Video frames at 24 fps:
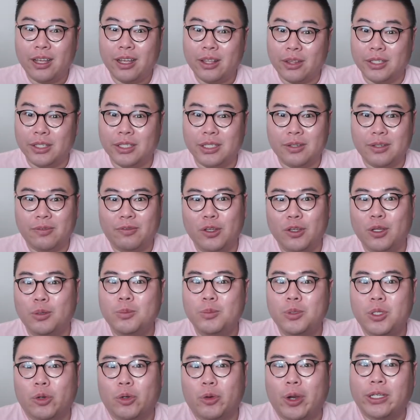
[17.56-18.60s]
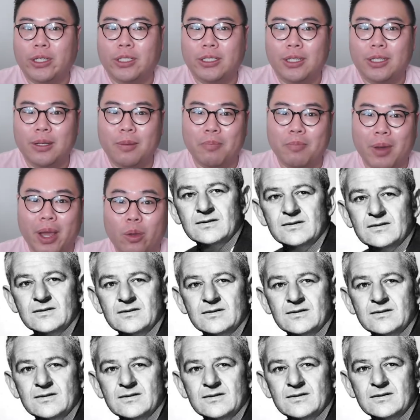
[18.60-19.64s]
This is a film directed by
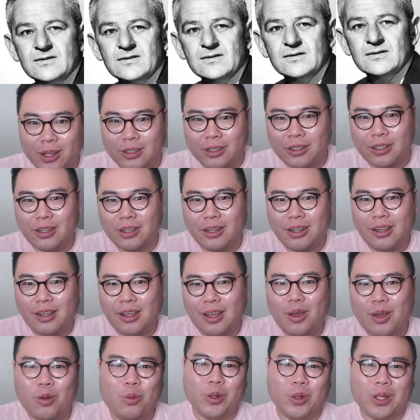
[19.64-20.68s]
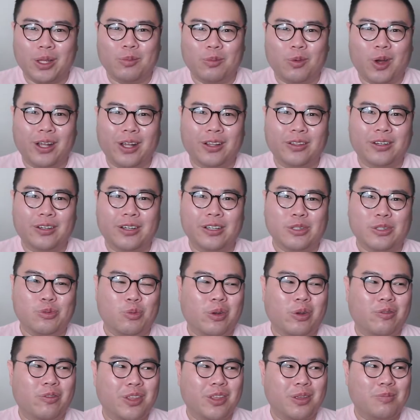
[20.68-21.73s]
William Wyler. William Wyler is one
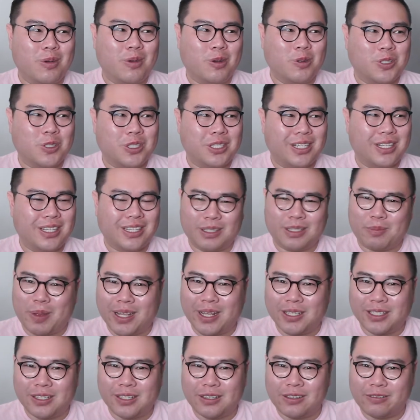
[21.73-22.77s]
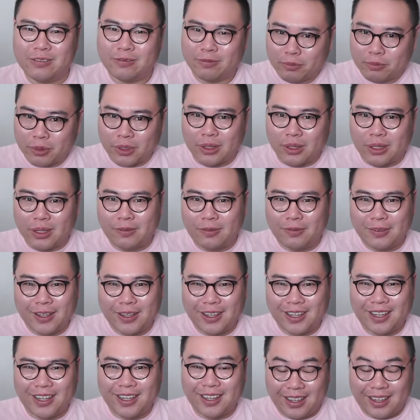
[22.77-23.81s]
of the most expansive,
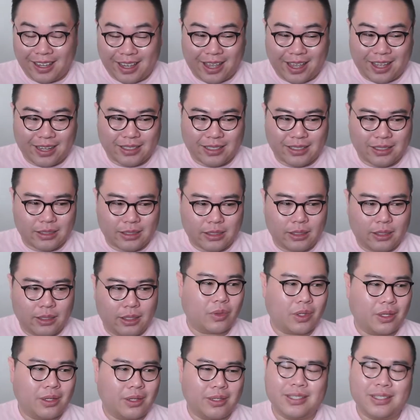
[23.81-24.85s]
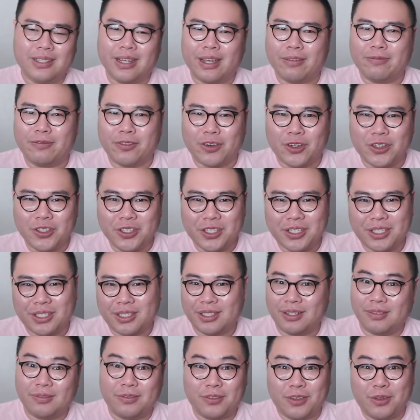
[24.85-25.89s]
prolific, and diverse
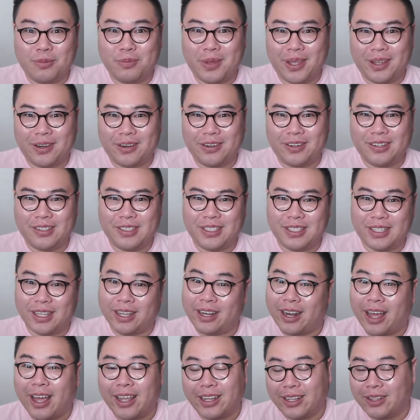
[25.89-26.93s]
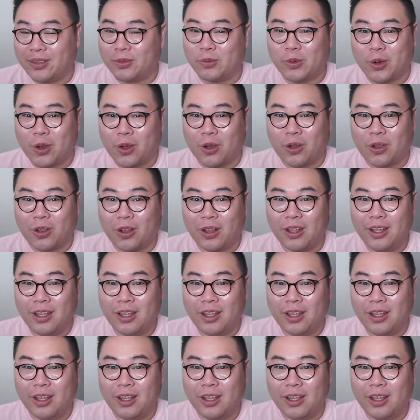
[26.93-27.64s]
filmmakers that I can recall.